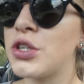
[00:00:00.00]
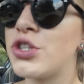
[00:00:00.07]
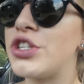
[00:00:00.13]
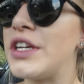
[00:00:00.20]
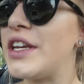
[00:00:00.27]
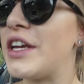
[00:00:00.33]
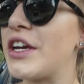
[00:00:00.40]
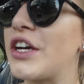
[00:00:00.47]

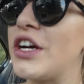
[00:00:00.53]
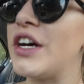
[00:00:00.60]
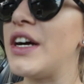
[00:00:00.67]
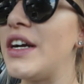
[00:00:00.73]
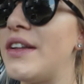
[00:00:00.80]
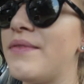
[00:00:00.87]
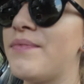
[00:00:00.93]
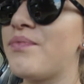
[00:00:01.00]
She did
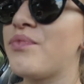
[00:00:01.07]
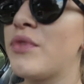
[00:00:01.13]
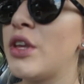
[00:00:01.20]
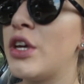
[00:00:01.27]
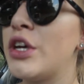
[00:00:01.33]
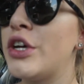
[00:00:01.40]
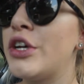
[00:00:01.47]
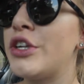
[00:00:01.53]
good.
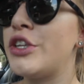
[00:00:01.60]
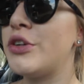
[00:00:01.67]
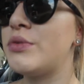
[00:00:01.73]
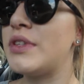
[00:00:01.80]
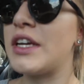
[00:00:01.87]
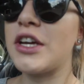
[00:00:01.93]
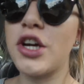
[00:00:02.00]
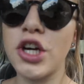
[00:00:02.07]
You
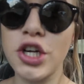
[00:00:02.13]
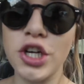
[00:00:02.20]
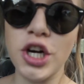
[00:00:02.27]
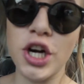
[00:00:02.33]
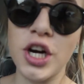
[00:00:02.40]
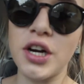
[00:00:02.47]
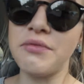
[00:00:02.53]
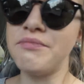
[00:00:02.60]
did good,
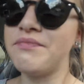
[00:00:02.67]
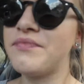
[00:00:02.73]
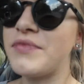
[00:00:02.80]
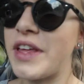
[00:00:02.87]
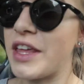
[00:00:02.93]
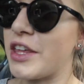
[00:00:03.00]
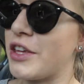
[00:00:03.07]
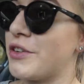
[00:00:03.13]
girl.
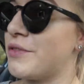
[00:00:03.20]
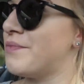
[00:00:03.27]
Thank you.